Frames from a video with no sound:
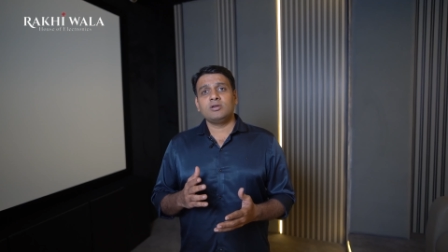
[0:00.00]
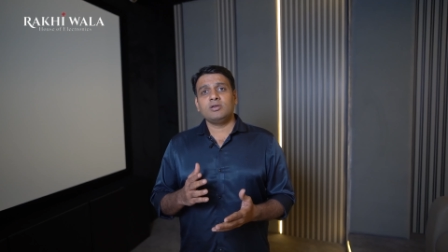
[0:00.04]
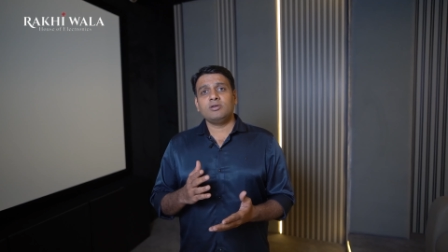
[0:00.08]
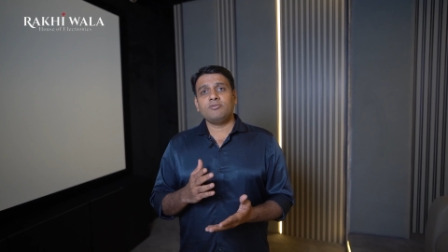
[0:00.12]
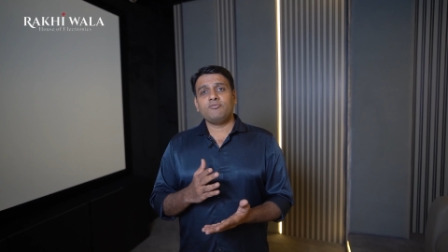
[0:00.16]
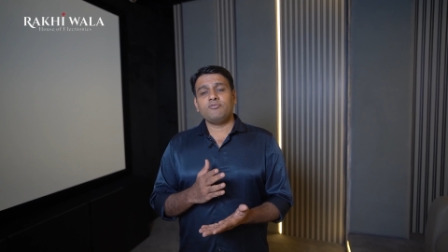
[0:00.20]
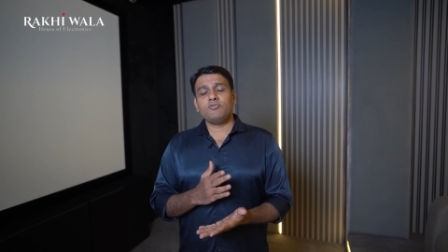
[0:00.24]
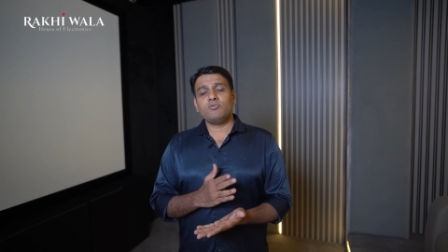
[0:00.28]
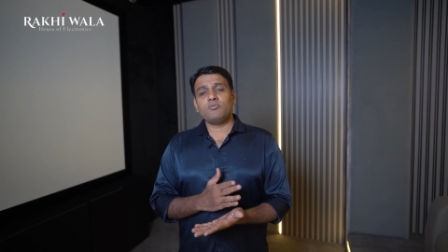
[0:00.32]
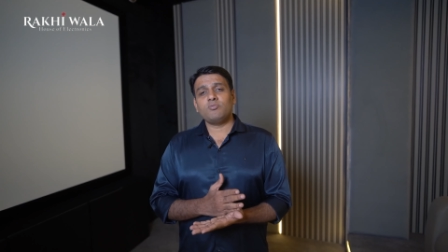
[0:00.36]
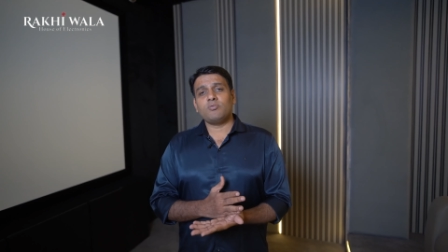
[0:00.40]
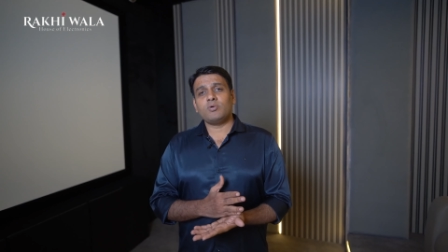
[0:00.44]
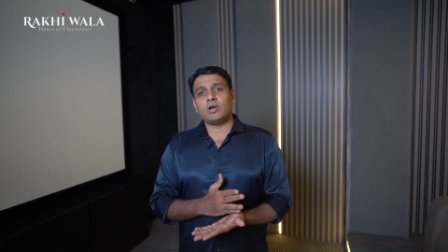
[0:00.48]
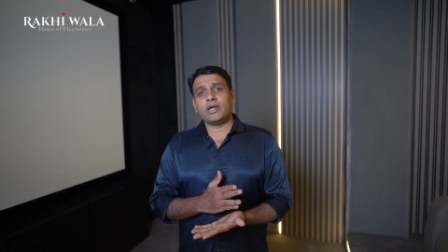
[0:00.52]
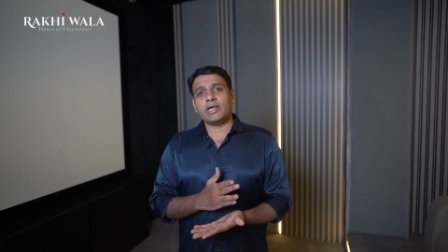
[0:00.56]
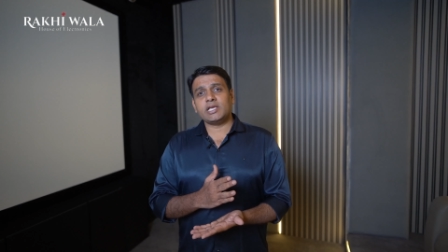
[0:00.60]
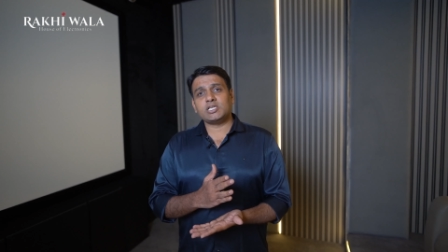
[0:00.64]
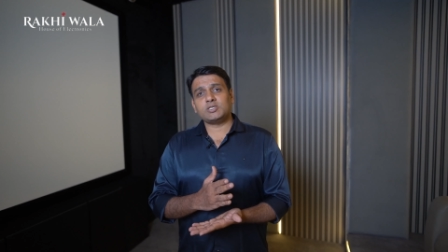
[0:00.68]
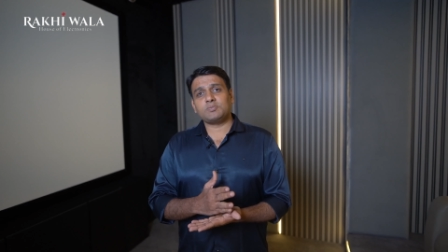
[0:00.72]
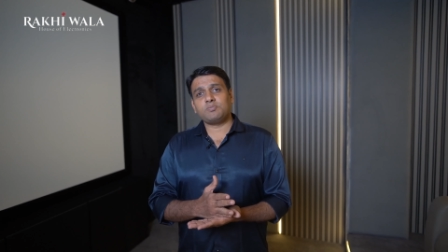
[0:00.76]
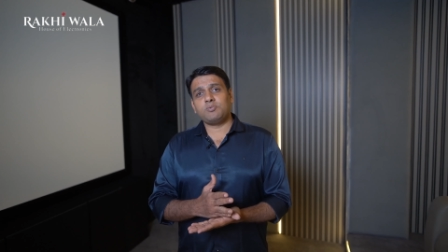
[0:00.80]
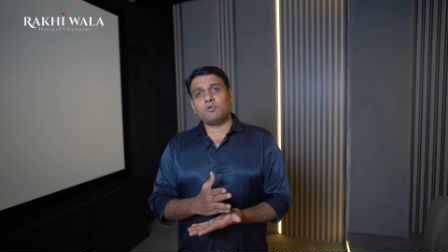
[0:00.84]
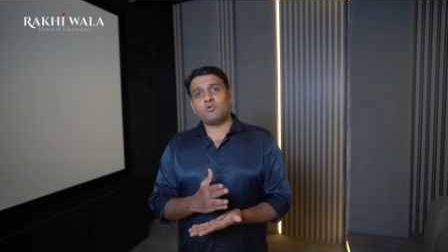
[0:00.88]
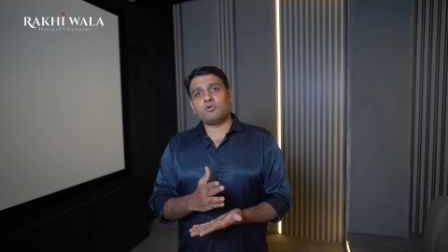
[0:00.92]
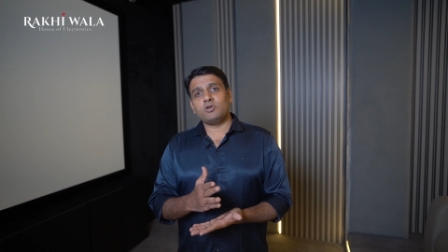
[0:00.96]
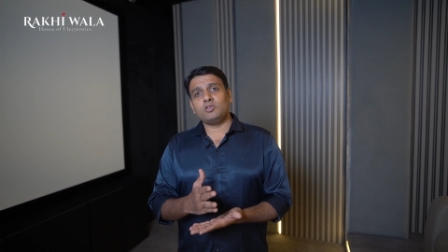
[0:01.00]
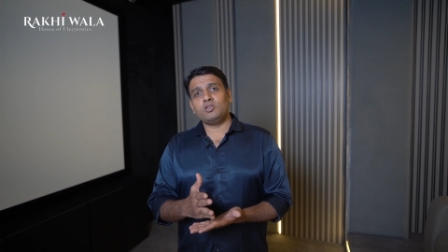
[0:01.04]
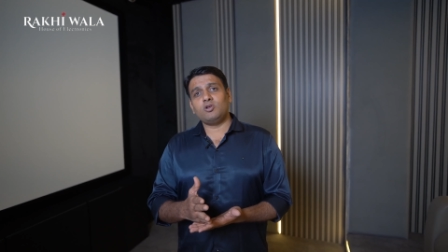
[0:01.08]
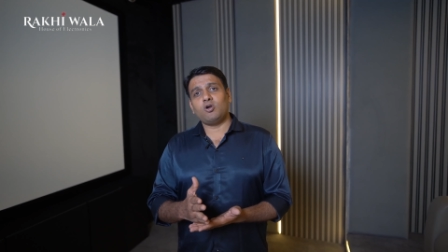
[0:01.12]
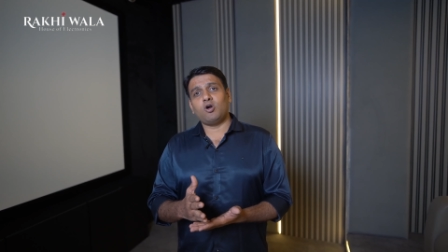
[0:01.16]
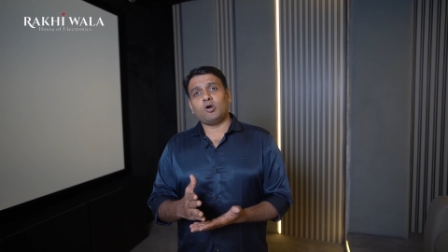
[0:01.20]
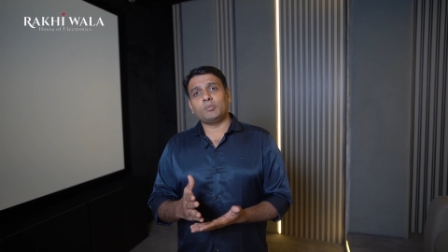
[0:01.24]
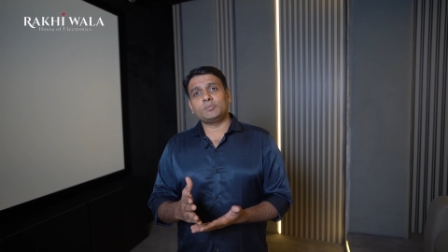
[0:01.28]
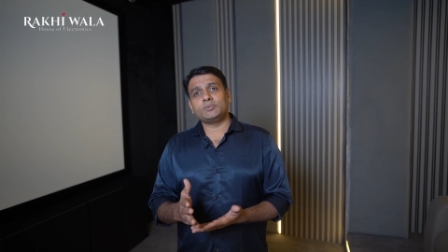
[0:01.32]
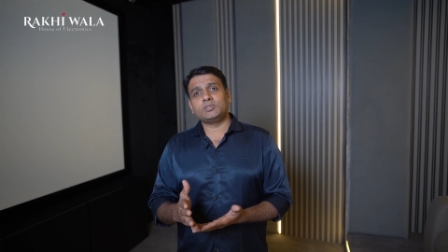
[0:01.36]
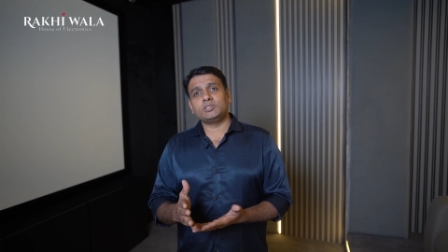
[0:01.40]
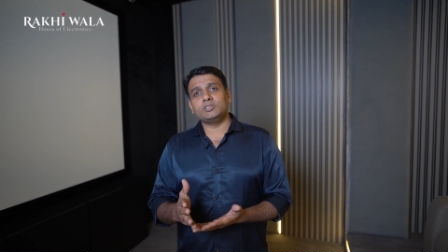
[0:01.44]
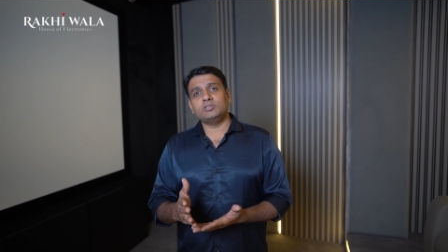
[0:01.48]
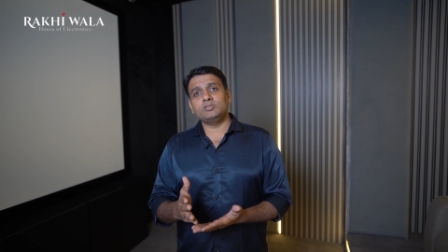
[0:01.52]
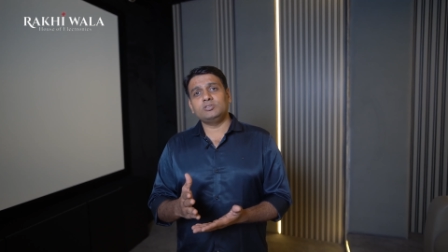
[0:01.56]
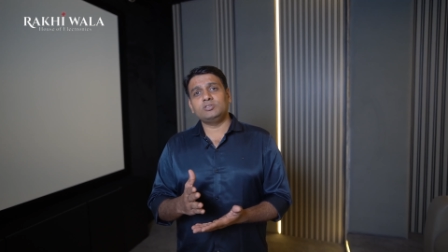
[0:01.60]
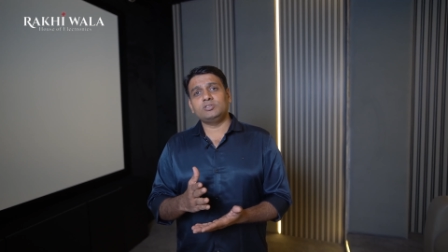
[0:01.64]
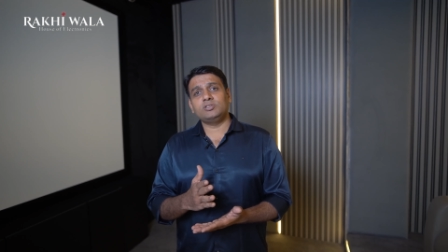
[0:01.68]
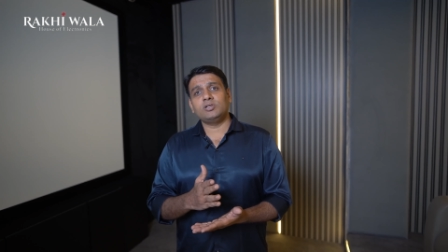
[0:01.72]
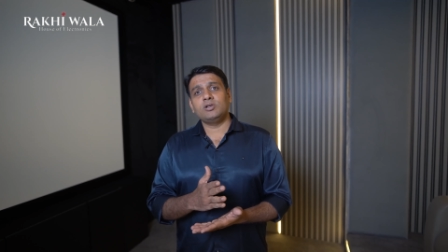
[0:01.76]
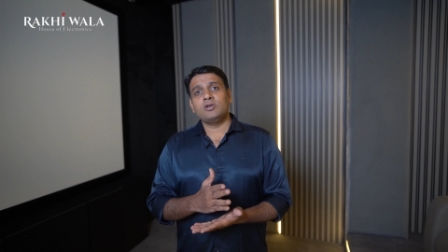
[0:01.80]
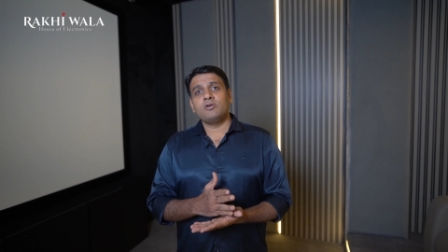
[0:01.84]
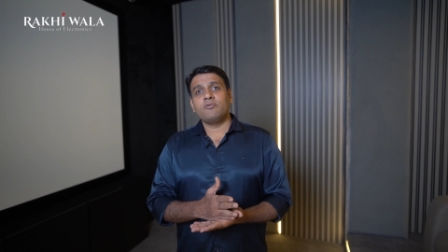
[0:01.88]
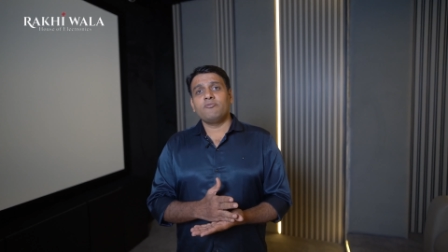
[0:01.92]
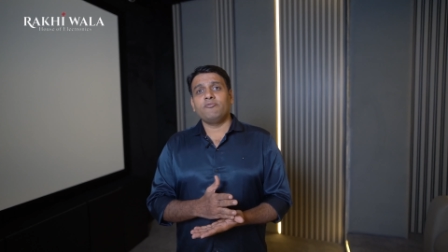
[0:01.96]
if you explore the
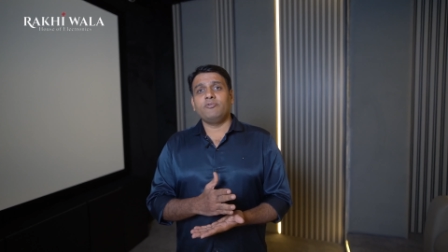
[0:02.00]
options